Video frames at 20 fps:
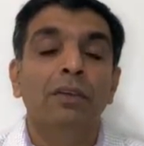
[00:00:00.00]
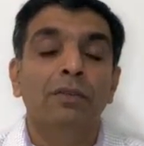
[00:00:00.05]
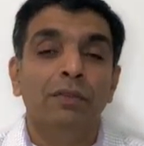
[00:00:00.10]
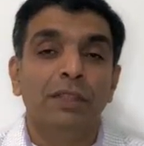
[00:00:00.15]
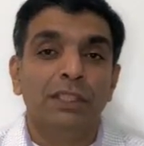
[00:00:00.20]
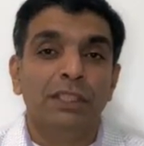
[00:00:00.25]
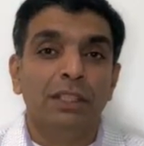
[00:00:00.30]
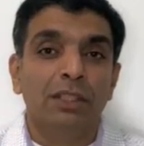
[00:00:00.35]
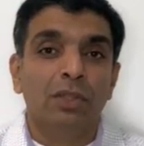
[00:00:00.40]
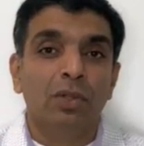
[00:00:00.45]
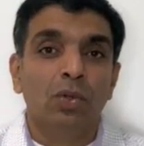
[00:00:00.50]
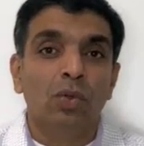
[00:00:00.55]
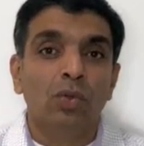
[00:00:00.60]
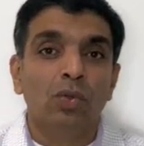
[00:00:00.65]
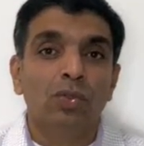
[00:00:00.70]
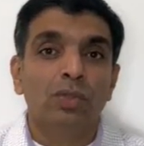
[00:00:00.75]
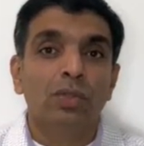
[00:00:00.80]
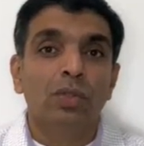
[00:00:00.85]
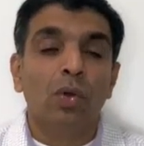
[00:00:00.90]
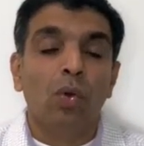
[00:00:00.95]
which
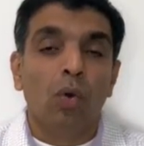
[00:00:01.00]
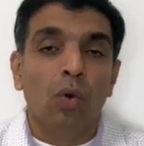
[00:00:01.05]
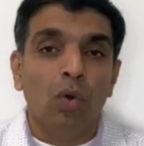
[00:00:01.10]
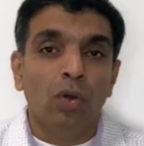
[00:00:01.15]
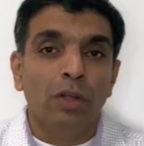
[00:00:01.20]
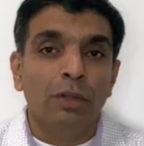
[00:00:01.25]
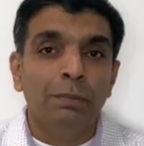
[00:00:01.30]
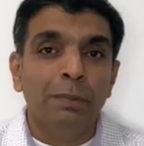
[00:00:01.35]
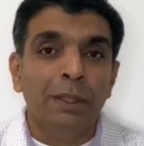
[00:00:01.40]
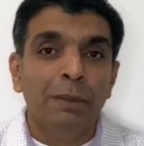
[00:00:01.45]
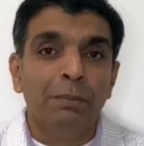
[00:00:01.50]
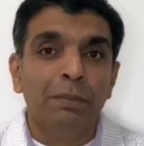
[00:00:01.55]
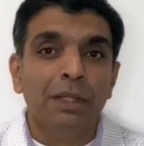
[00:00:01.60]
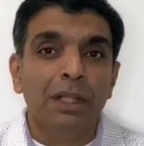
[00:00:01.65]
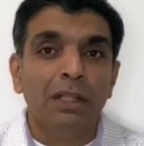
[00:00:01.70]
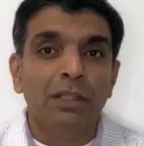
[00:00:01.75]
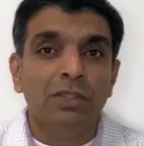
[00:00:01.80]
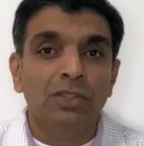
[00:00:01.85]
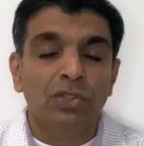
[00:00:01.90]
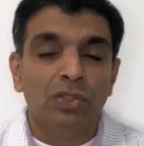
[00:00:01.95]
includes old
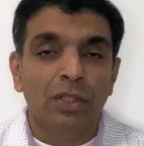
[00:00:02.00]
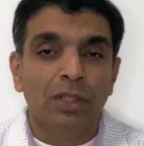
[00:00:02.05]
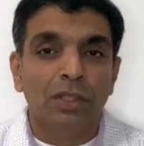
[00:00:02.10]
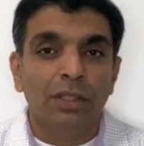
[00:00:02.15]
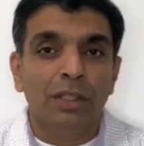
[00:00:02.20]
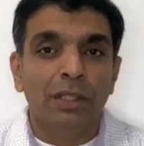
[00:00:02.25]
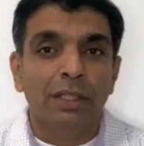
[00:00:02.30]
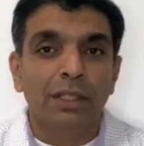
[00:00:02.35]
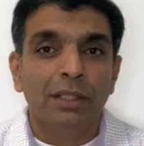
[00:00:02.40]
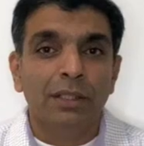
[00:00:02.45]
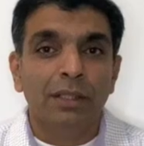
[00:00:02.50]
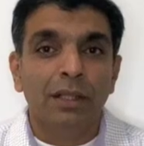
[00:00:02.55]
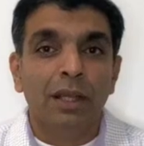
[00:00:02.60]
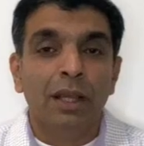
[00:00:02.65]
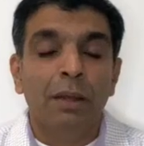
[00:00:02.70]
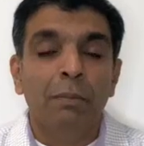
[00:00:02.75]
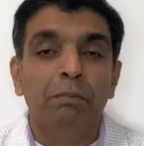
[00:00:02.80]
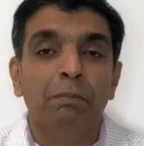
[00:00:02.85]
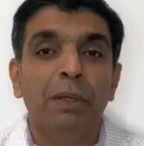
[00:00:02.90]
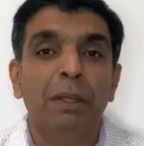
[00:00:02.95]
people, children,
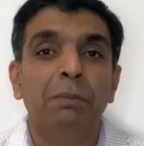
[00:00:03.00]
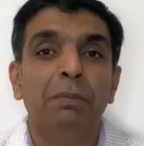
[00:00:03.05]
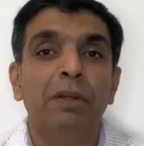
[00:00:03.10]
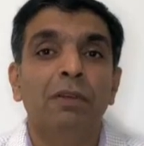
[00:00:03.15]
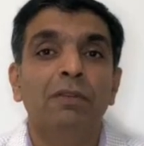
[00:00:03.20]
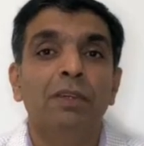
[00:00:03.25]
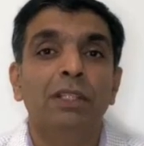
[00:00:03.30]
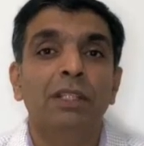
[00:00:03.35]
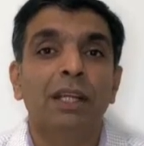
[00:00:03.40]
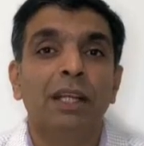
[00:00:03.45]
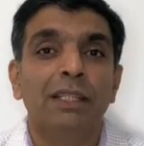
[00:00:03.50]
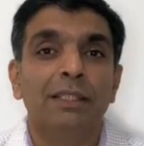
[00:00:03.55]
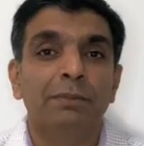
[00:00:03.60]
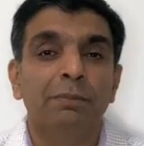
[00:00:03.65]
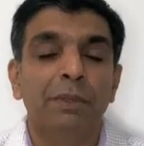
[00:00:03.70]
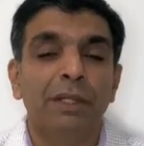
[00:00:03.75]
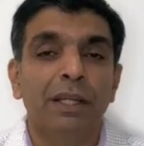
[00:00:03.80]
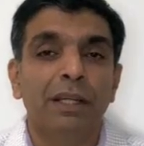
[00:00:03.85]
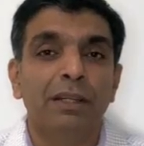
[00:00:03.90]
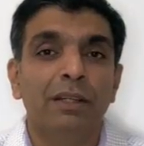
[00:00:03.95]
people with
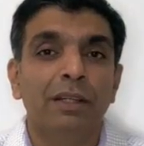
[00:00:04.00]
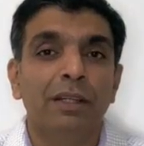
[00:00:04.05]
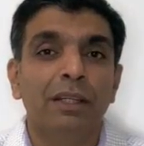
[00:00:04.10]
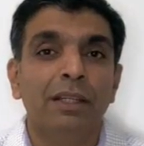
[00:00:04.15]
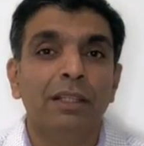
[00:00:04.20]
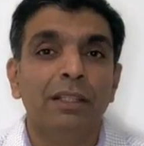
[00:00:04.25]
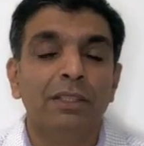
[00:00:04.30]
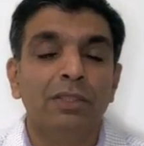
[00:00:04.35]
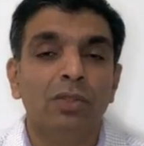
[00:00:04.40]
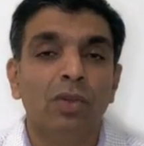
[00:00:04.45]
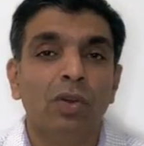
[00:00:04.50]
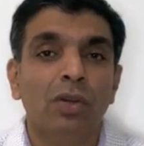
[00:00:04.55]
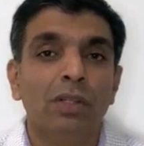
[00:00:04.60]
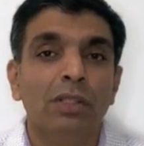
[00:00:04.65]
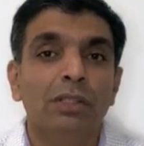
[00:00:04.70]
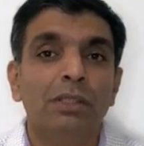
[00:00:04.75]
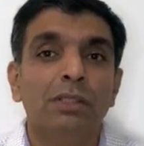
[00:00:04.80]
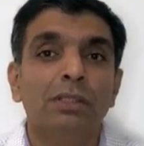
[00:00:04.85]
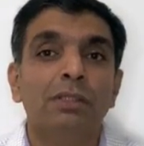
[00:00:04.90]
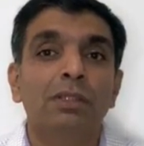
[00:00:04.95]
respiratory
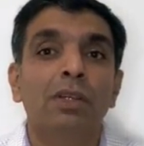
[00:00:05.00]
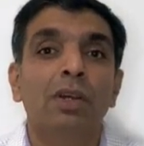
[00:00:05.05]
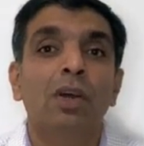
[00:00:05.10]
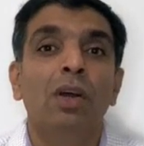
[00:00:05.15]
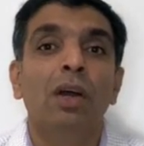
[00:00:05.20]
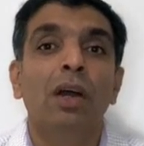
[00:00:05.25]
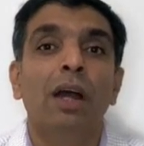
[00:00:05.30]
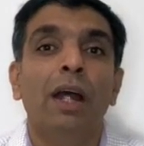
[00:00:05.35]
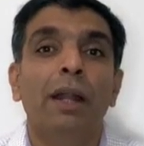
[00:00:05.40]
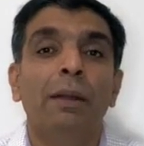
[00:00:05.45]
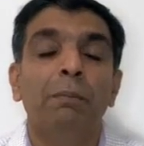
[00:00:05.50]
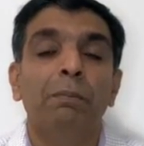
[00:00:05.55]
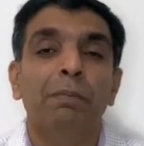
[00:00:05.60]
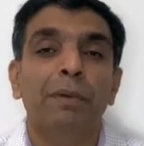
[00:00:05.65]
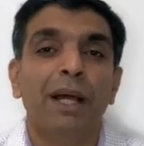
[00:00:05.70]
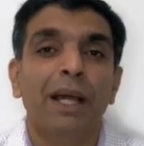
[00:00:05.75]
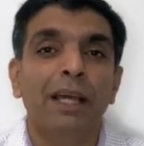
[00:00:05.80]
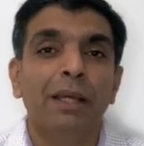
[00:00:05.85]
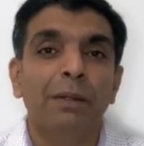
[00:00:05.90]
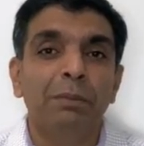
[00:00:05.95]
disorders and
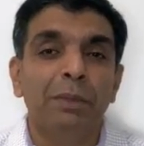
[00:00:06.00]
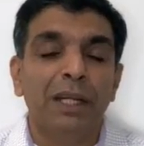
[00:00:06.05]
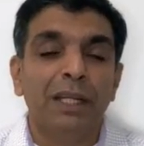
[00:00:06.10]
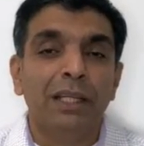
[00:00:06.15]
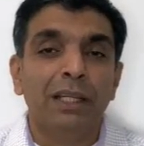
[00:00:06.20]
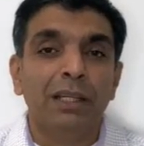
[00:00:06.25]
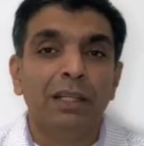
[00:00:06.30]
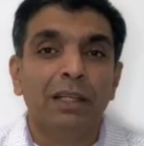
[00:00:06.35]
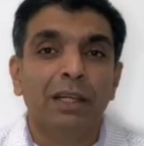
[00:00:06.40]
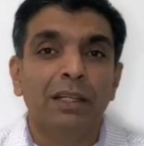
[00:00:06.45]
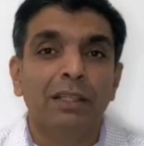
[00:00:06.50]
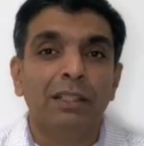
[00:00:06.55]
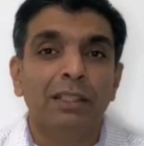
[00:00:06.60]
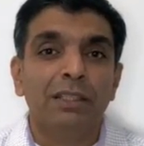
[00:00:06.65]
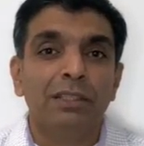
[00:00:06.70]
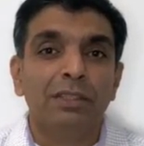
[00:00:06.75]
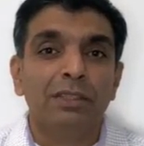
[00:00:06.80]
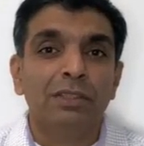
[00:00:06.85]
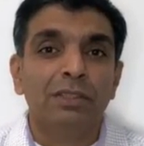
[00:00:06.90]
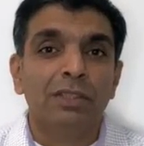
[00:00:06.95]
prior medical
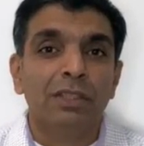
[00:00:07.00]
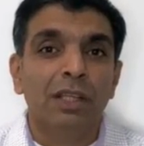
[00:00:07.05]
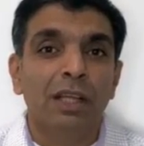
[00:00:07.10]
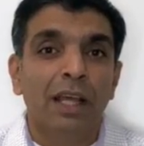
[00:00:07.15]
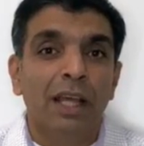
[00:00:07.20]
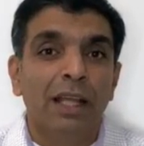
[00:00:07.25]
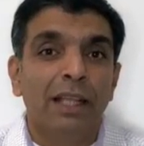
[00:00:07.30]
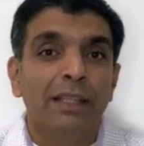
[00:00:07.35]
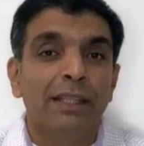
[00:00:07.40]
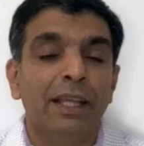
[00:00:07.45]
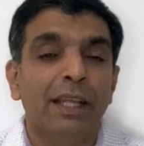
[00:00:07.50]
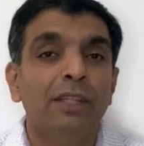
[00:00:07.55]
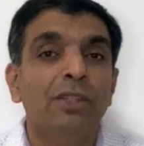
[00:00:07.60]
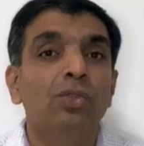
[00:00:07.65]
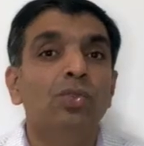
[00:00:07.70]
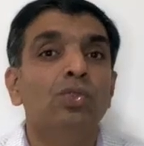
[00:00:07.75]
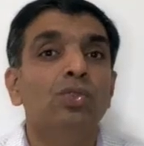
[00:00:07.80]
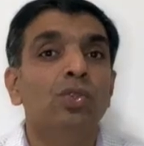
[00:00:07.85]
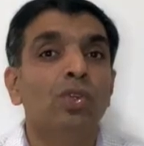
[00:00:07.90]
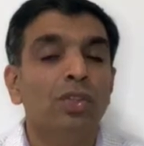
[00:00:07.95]
conditions, then
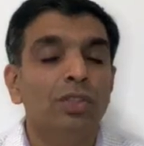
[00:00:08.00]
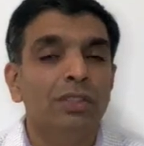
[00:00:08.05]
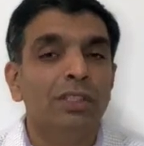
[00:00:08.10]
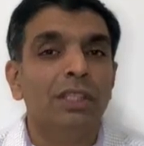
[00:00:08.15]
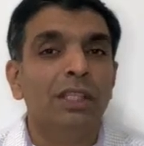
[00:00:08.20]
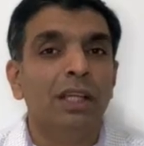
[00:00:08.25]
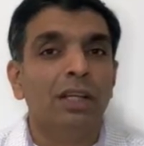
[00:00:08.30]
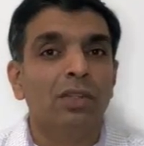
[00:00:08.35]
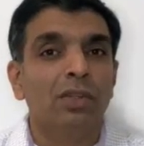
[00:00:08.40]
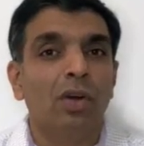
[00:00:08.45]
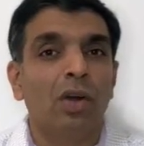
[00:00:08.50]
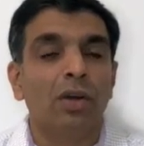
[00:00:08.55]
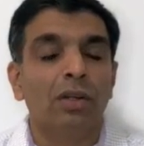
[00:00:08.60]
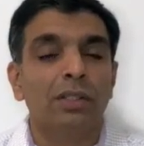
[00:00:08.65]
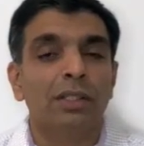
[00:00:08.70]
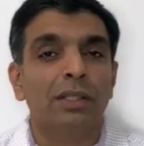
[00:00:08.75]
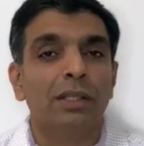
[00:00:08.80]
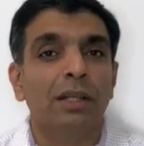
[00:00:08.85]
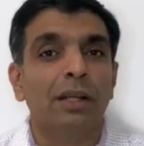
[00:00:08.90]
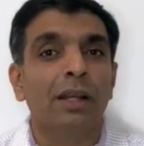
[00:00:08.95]
you should see a
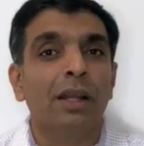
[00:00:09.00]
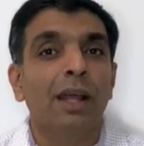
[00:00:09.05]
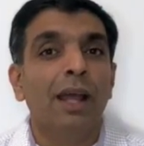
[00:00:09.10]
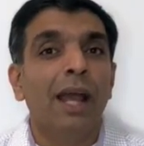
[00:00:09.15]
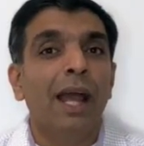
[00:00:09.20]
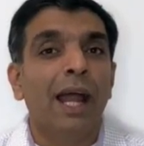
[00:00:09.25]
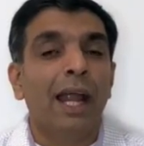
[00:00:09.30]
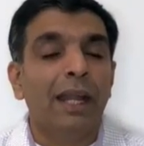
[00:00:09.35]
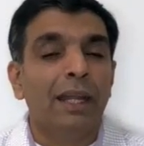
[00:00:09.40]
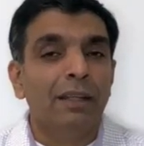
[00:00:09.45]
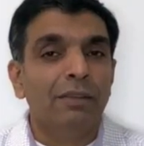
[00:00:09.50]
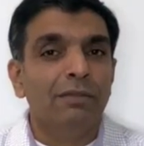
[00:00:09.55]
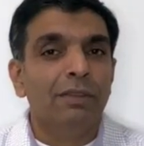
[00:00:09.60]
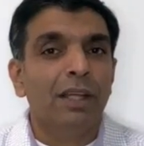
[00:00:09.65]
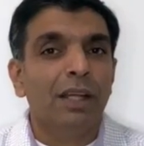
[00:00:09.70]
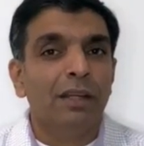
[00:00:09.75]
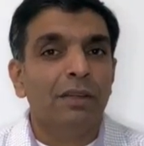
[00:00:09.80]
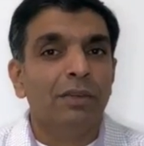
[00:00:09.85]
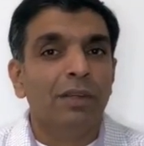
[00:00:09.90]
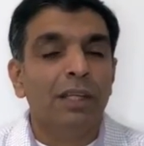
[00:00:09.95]
doctor, and
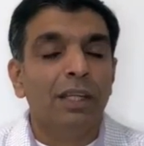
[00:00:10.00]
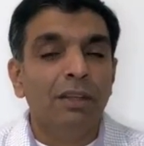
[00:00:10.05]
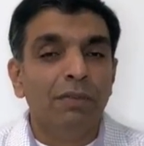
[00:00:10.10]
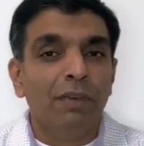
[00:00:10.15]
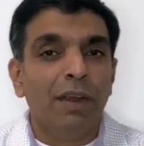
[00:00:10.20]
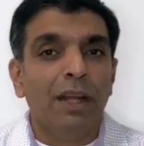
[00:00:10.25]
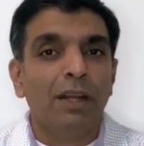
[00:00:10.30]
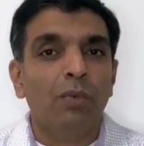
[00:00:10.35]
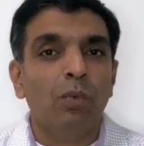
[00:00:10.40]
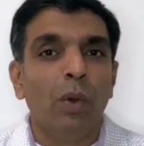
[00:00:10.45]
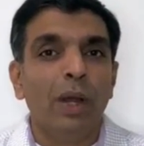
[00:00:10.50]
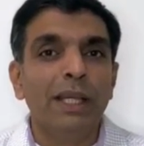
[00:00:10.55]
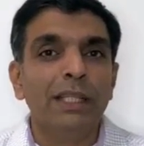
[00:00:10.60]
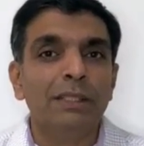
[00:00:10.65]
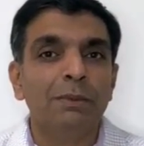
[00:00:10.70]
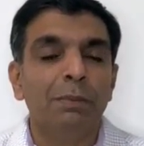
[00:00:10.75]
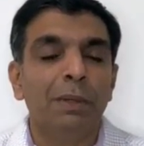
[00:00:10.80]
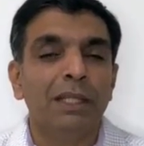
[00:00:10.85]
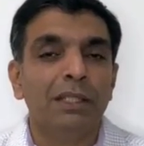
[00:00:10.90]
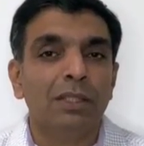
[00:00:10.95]
if
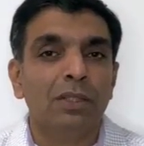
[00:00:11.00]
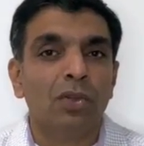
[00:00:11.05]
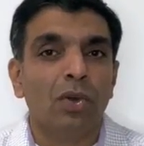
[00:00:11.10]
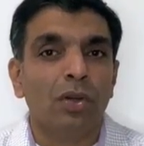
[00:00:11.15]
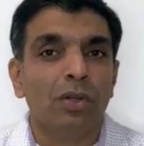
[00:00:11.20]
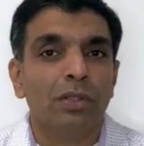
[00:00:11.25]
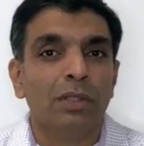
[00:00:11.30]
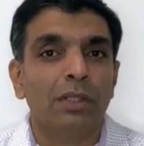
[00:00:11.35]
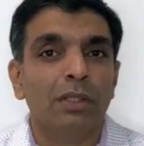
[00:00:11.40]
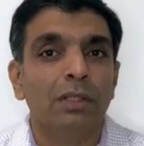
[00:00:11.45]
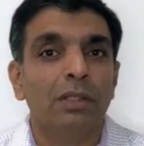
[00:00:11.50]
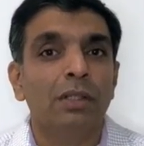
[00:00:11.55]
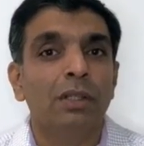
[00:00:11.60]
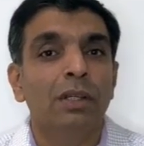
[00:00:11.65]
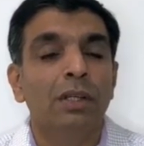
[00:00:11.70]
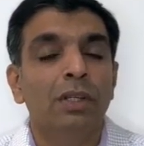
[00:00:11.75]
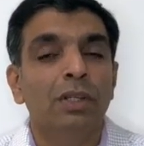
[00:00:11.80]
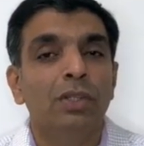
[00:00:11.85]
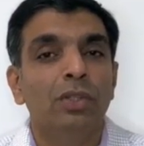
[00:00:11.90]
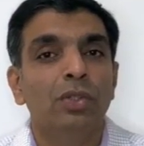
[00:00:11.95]
advised by the doctor,
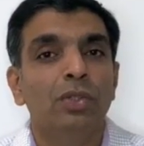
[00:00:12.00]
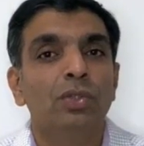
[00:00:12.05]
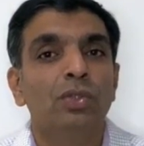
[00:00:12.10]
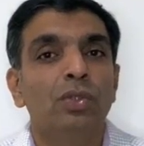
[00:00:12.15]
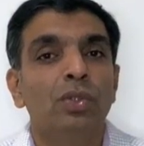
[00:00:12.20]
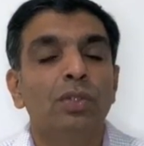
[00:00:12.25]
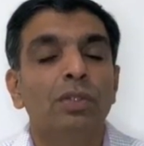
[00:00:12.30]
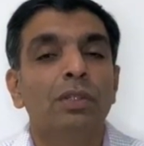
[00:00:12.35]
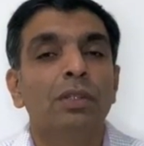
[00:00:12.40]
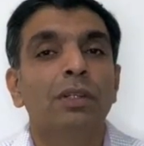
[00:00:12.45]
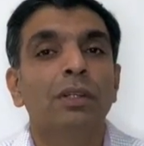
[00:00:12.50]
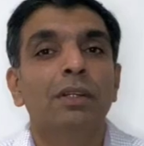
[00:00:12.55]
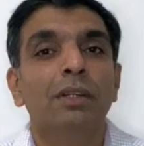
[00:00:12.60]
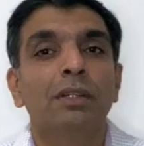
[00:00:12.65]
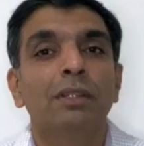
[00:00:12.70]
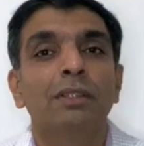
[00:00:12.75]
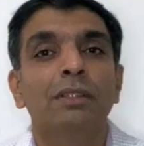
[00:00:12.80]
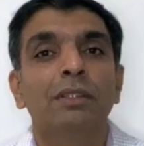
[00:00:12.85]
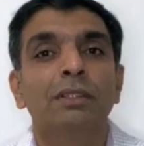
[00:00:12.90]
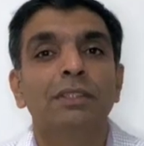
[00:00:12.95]
you should
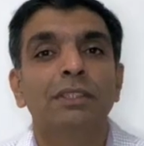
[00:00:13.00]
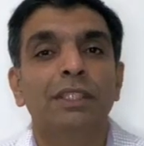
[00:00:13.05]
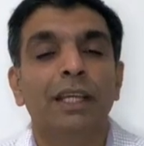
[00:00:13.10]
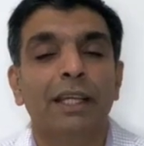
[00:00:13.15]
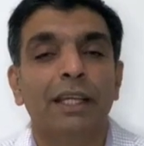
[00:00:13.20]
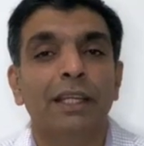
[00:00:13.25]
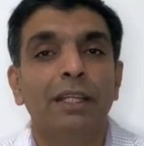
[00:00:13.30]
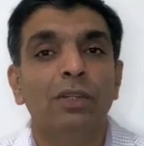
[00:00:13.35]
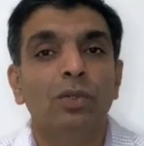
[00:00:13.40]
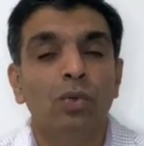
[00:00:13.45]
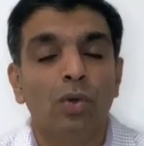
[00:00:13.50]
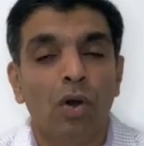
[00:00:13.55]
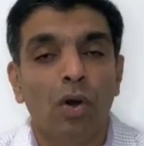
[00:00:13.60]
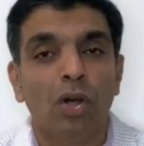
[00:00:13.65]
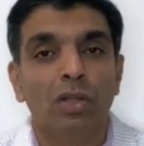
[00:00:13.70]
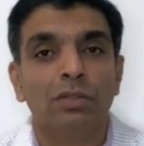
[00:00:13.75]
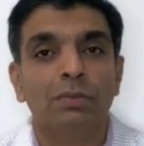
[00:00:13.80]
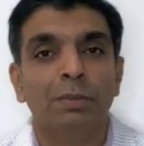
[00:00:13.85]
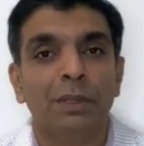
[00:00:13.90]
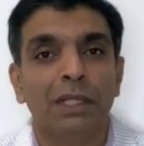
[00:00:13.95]
check into a
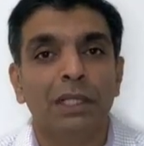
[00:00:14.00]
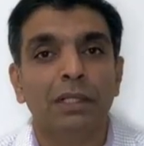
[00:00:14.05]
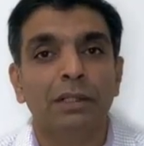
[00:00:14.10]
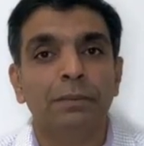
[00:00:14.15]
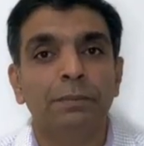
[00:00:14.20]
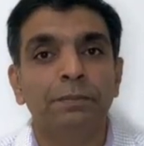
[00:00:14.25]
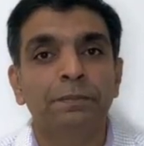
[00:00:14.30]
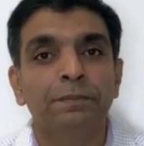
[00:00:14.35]
hospital